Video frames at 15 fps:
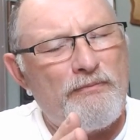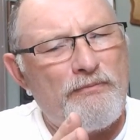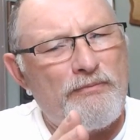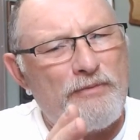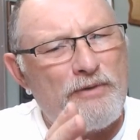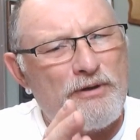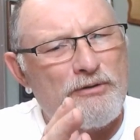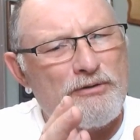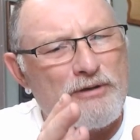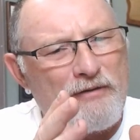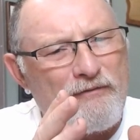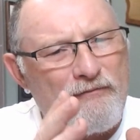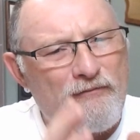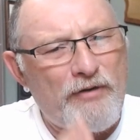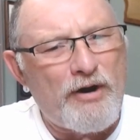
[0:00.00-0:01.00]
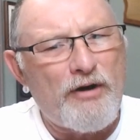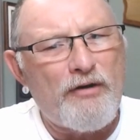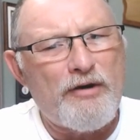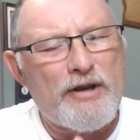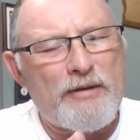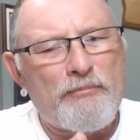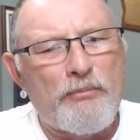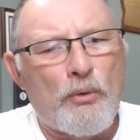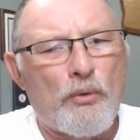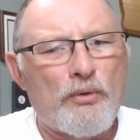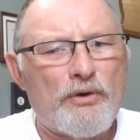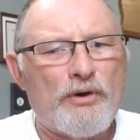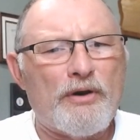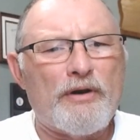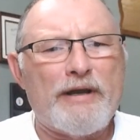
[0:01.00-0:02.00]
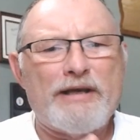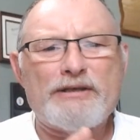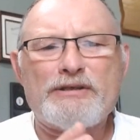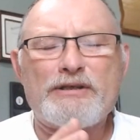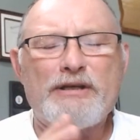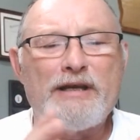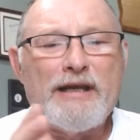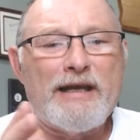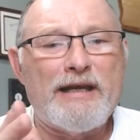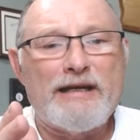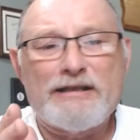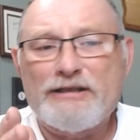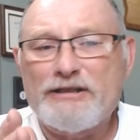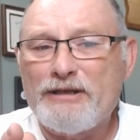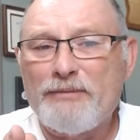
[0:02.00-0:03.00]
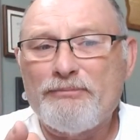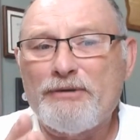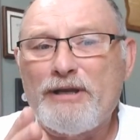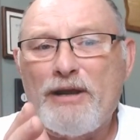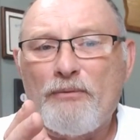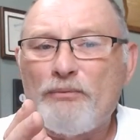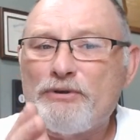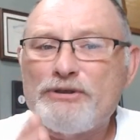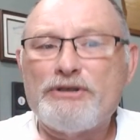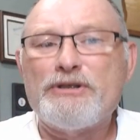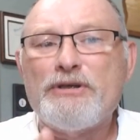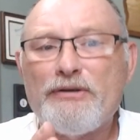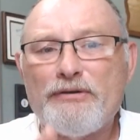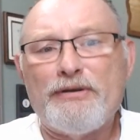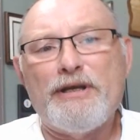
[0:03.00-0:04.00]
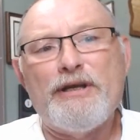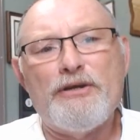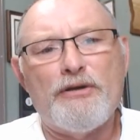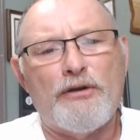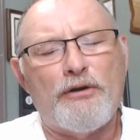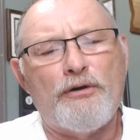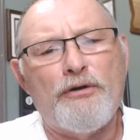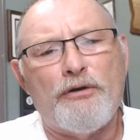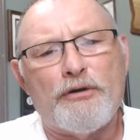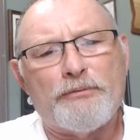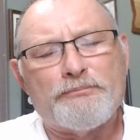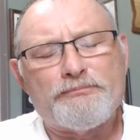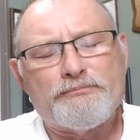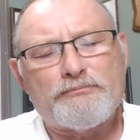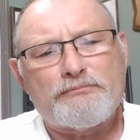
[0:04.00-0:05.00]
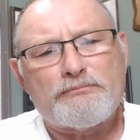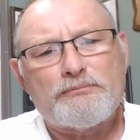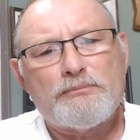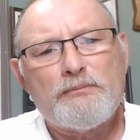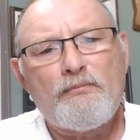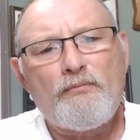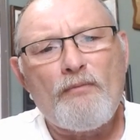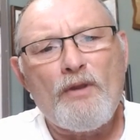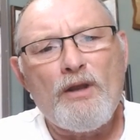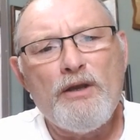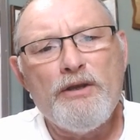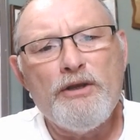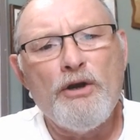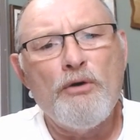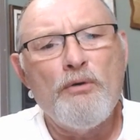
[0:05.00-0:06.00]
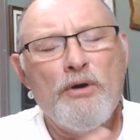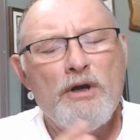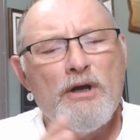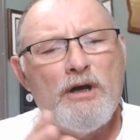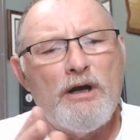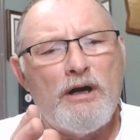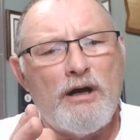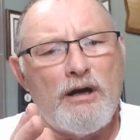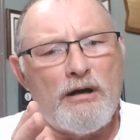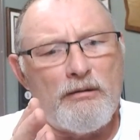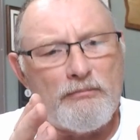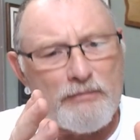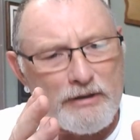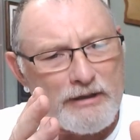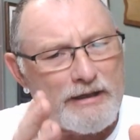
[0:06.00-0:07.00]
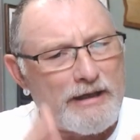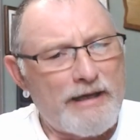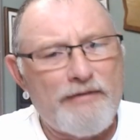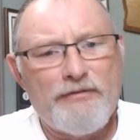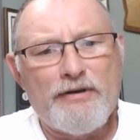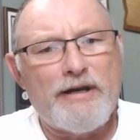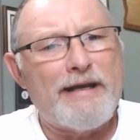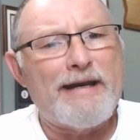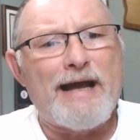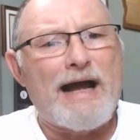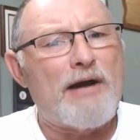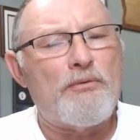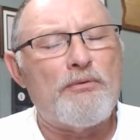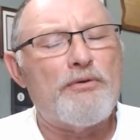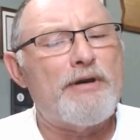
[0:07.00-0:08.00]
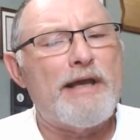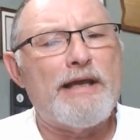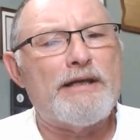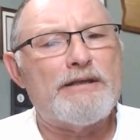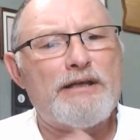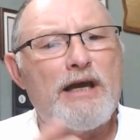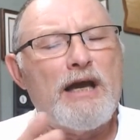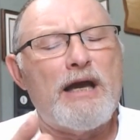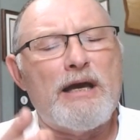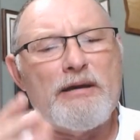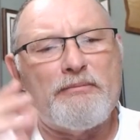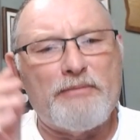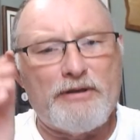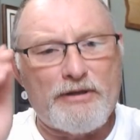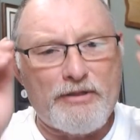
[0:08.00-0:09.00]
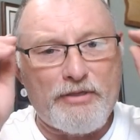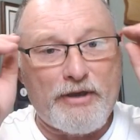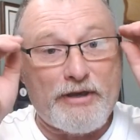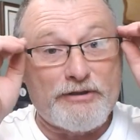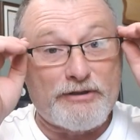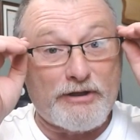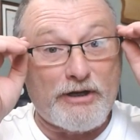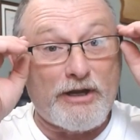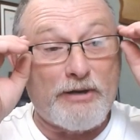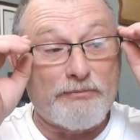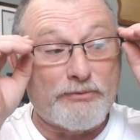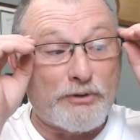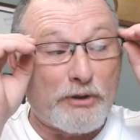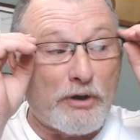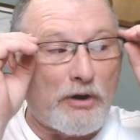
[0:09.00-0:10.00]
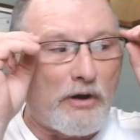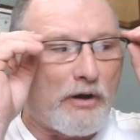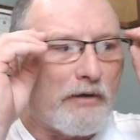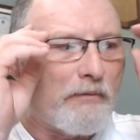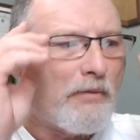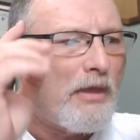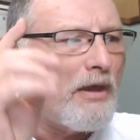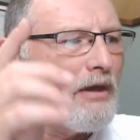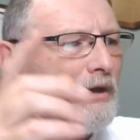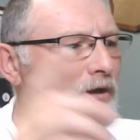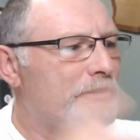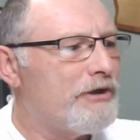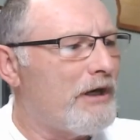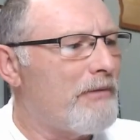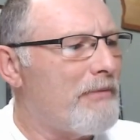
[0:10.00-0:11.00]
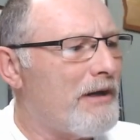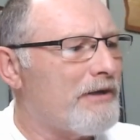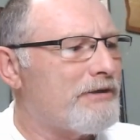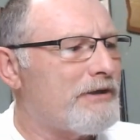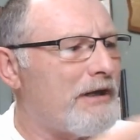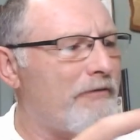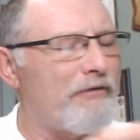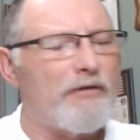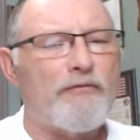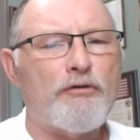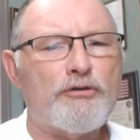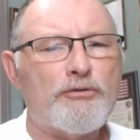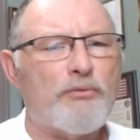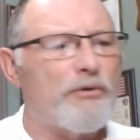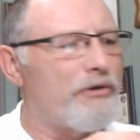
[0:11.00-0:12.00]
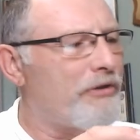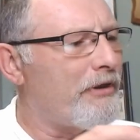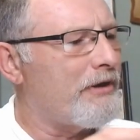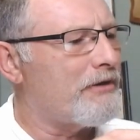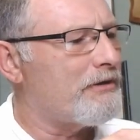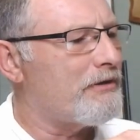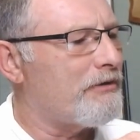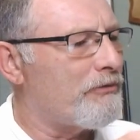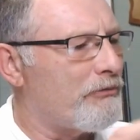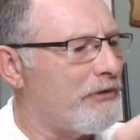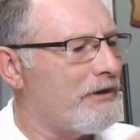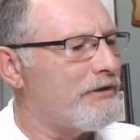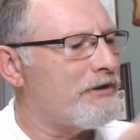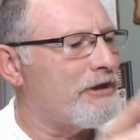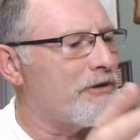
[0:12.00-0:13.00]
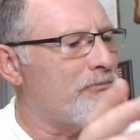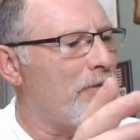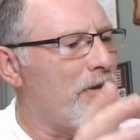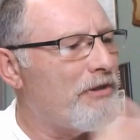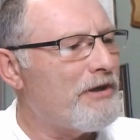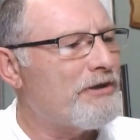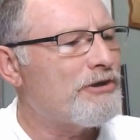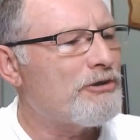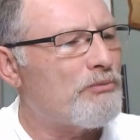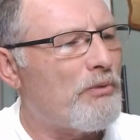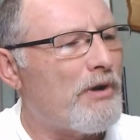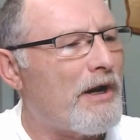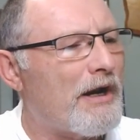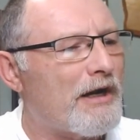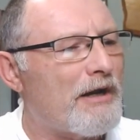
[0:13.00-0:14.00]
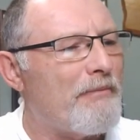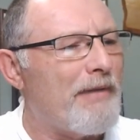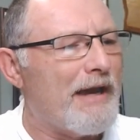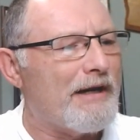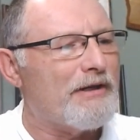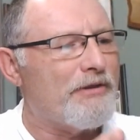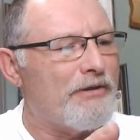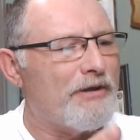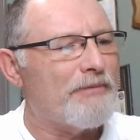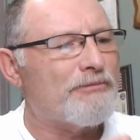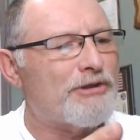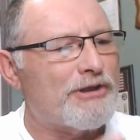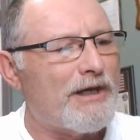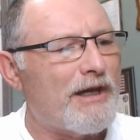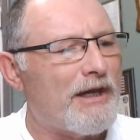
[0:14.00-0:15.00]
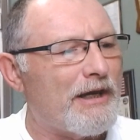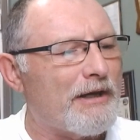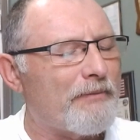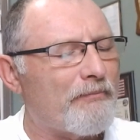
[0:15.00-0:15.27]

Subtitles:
there's a very important lesson, and it's something that we still need to learn. You know, even in our day and time and the things that comes to God, Jeremiah 7 and verse 23 says, "But this is what I commanded them, saying,"